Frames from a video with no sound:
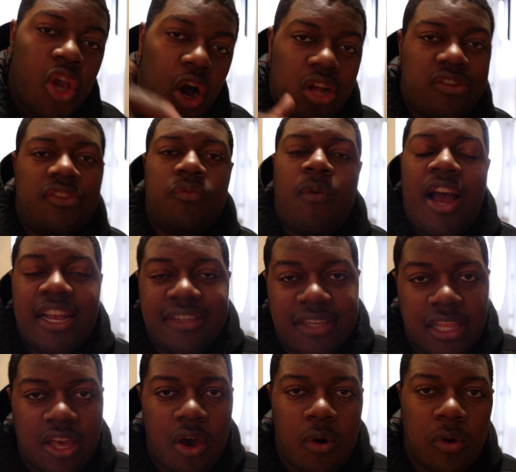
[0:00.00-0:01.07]
Y'all just watched
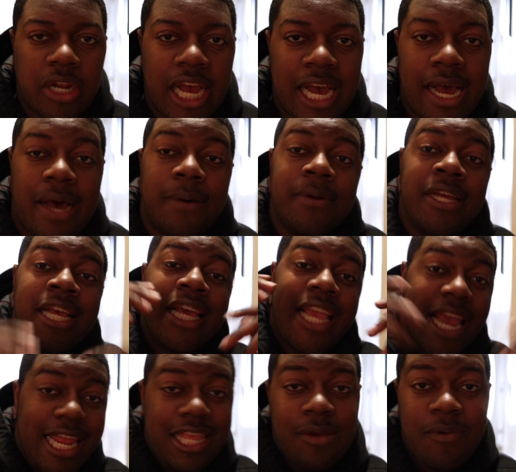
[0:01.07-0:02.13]
it go down.
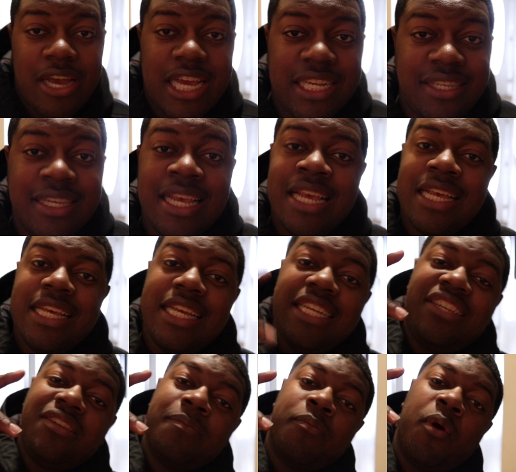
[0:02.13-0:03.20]
Anyways,
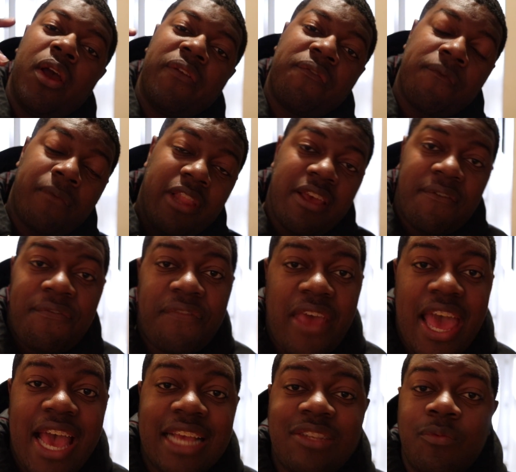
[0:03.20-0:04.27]
it's your boy from Live
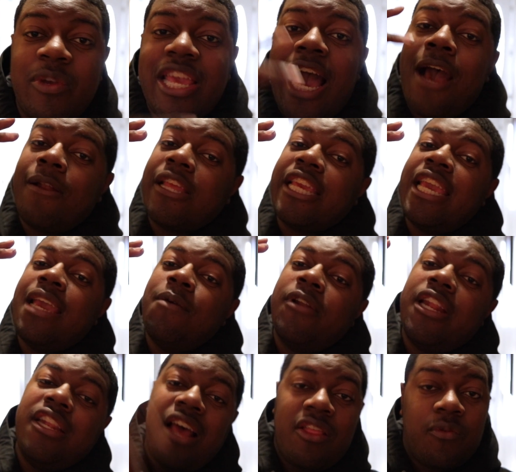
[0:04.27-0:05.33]
Fast. We out again
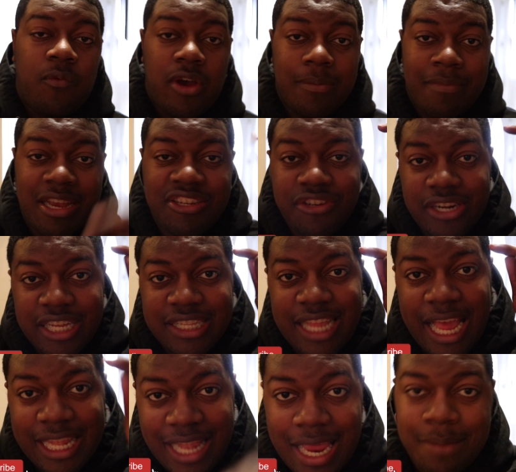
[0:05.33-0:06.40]
with another one. Make sure to hit
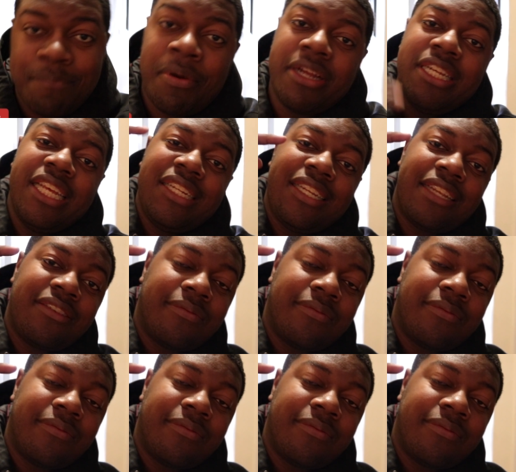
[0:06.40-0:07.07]
that like button, hit that